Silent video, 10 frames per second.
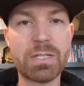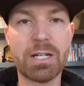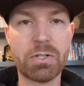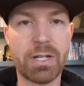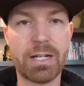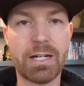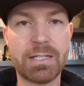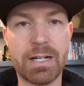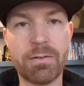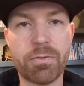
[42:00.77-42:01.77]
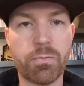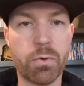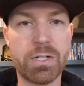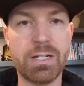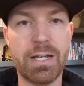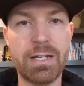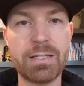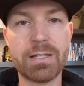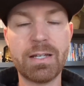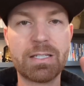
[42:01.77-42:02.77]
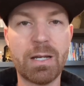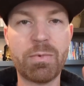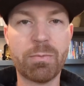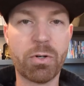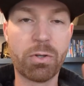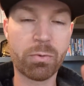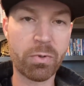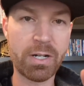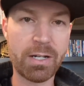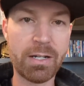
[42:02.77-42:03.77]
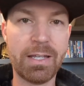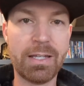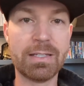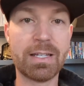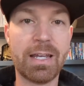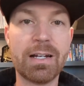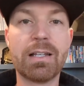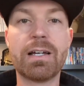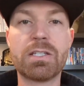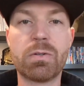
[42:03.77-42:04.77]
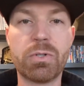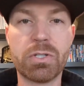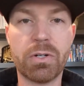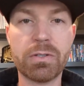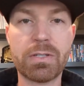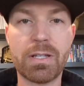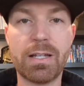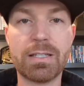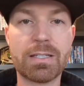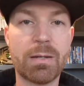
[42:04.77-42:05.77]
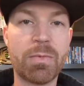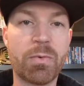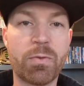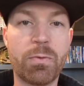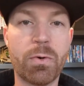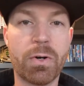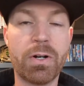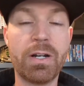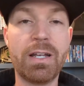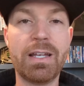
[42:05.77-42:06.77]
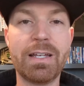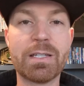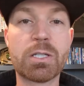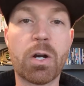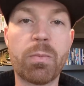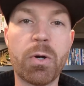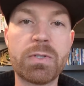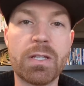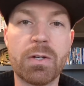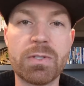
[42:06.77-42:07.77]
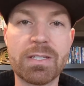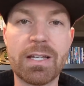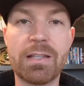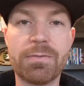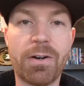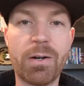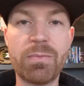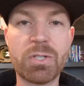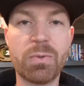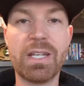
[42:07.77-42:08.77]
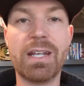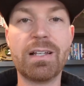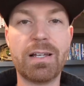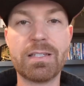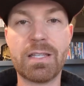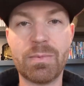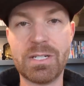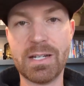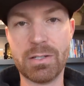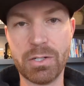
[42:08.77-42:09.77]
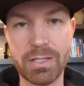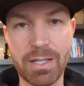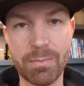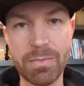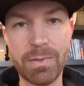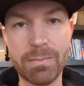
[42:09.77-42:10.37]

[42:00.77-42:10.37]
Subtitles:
schedule that content out for 14 days. Step number 3 is analyze the results. And then step number 4 is start posting those inside the farm so we can analyze them and take a look at them.